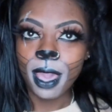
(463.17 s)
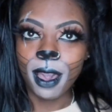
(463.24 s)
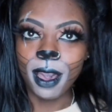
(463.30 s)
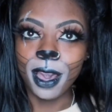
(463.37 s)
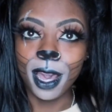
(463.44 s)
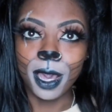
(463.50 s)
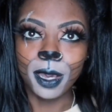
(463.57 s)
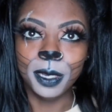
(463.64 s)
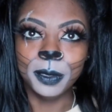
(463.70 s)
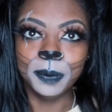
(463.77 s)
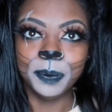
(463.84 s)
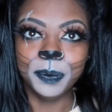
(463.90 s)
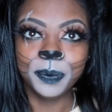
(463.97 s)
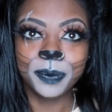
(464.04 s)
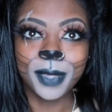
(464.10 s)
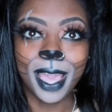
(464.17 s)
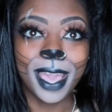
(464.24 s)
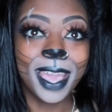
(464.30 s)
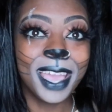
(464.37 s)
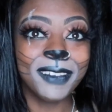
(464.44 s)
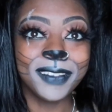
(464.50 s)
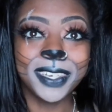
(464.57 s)
I
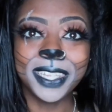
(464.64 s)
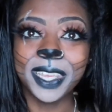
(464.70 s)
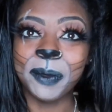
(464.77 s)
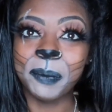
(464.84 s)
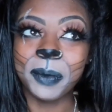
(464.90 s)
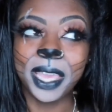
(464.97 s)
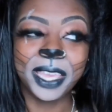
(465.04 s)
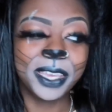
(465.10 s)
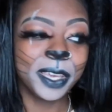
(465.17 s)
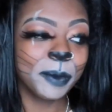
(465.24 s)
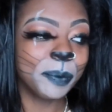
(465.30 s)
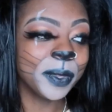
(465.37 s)
haven't did makeup